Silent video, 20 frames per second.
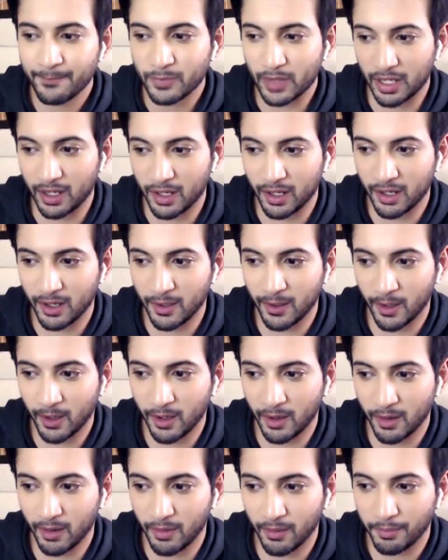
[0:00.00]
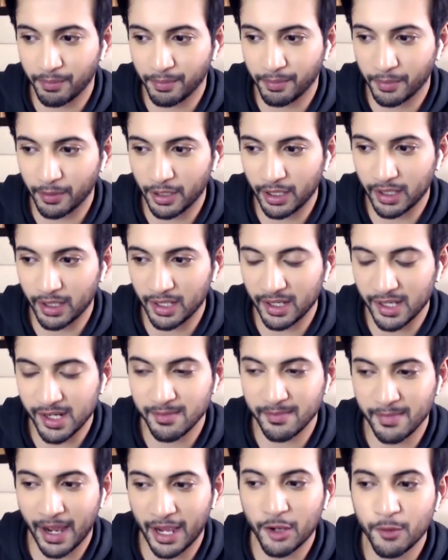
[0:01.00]

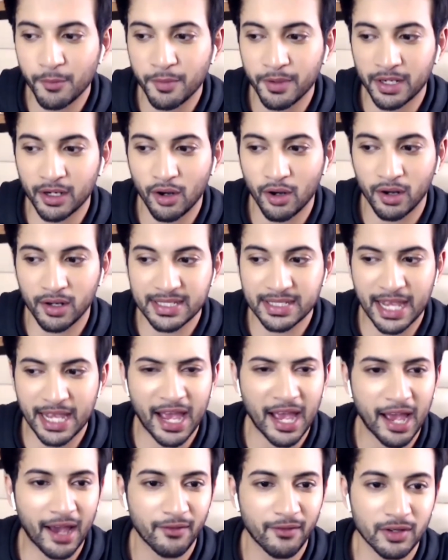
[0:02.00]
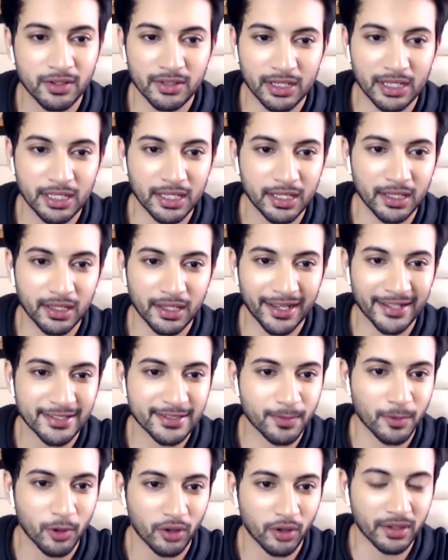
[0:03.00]
In my opinion, honestly, I haven't really
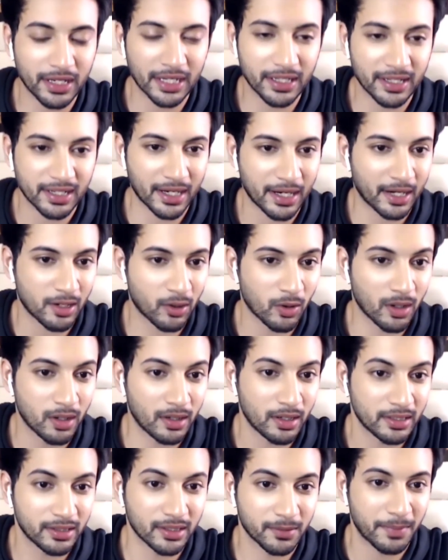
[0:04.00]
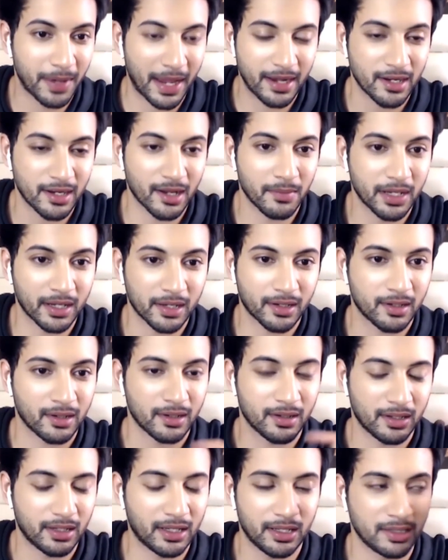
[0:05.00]
explored dating at all in the pandemic,
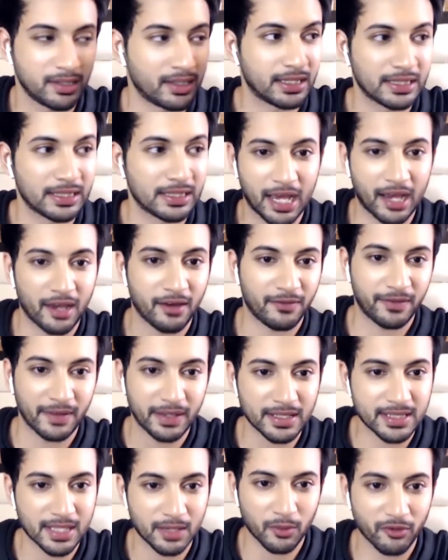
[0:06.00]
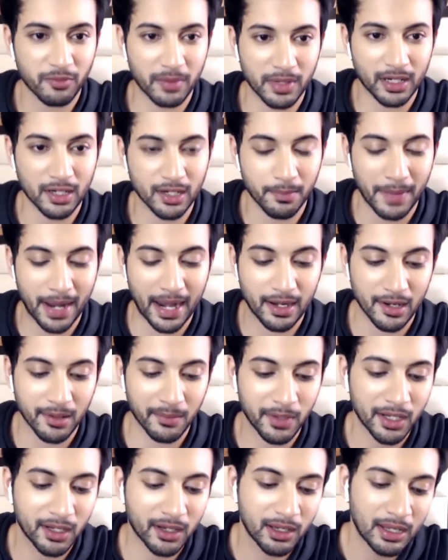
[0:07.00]
in the entire phase that we've been in the
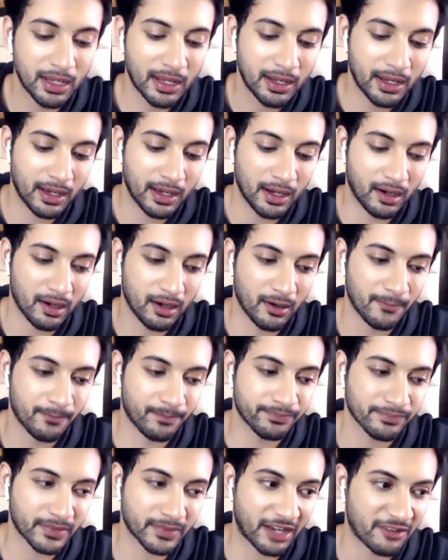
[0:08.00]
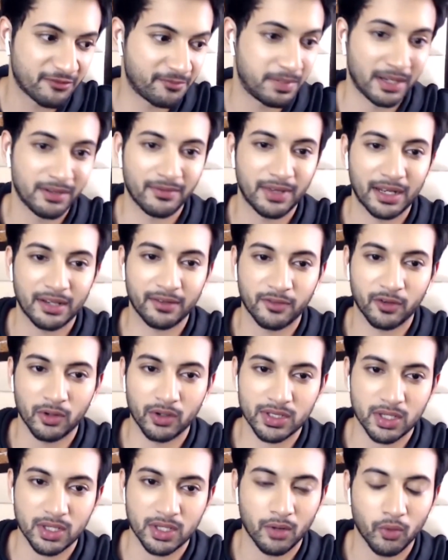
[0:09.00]
pandemic. I've been very
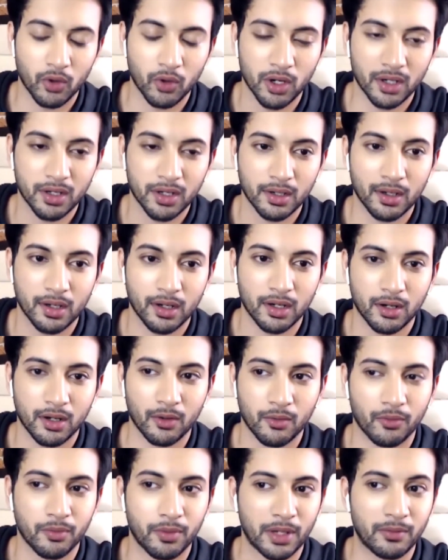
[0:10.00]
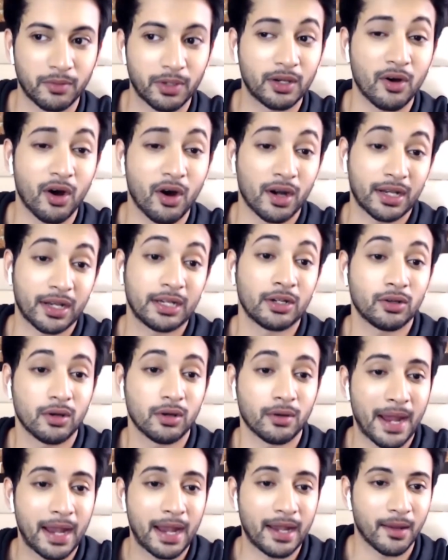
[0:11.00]
focused on work. When we got into
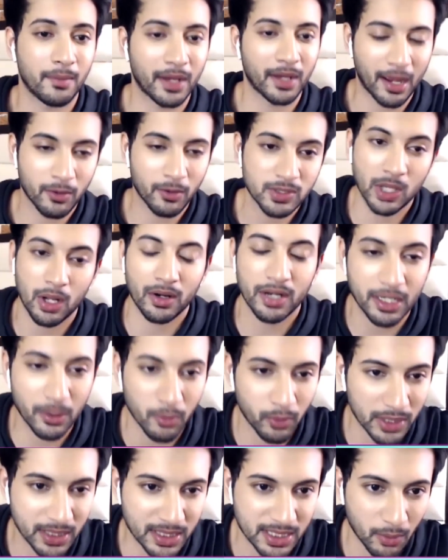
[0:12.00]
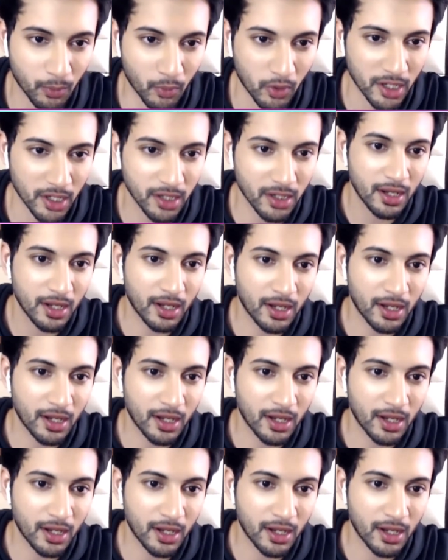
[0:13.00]
a pandemic, I was already with someone.